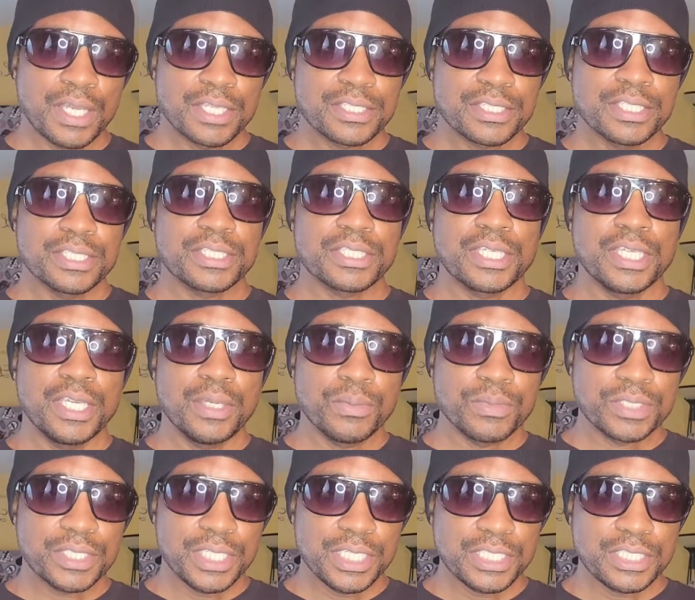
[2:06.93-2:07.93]
since it
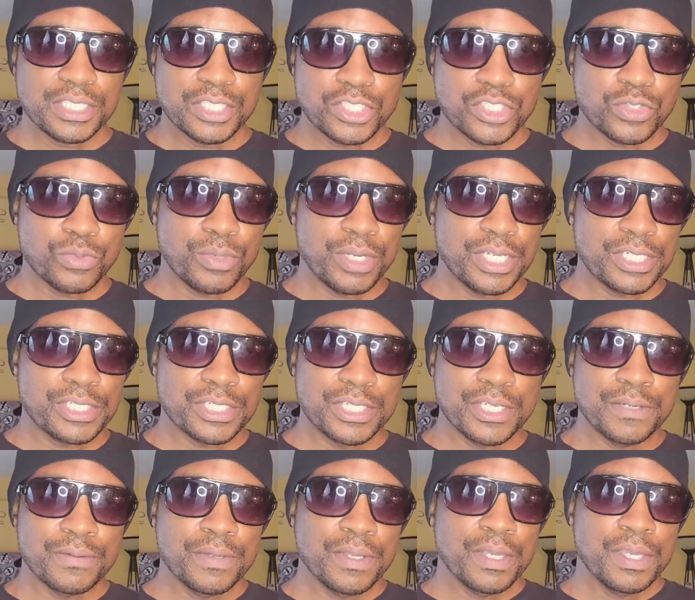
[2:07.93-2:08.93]
was his
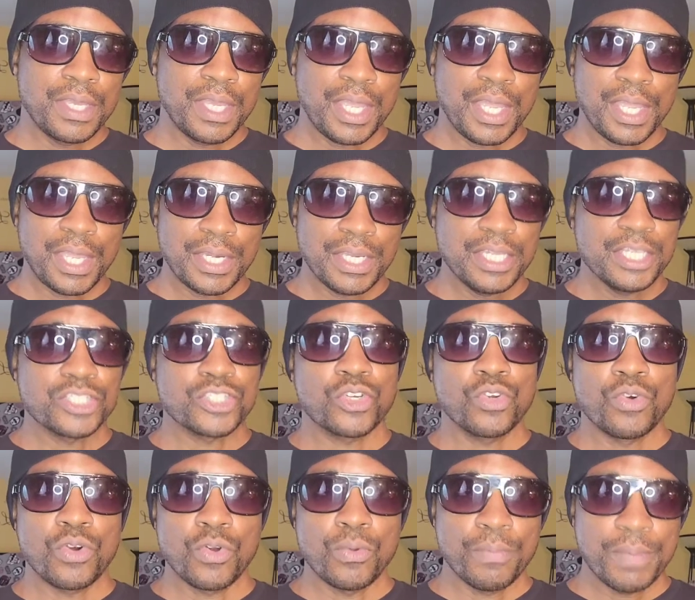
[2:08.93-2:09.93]
situation and he's a
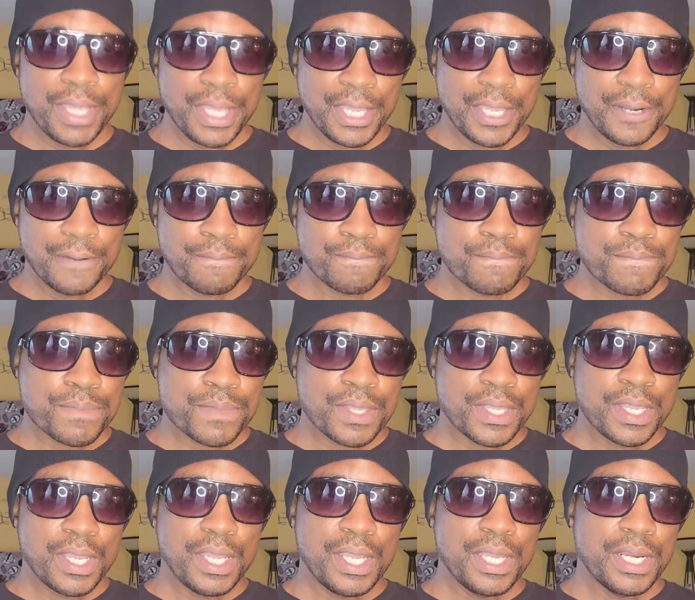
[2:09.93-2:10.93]
grown man,
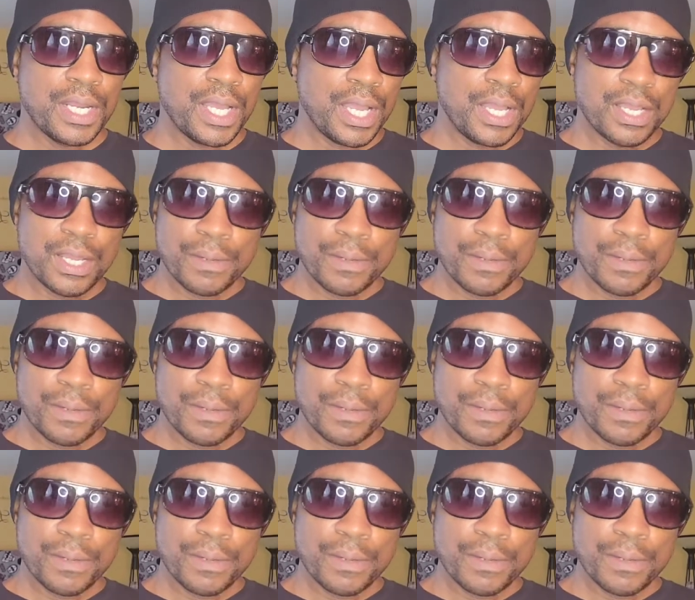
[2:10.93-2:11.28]
and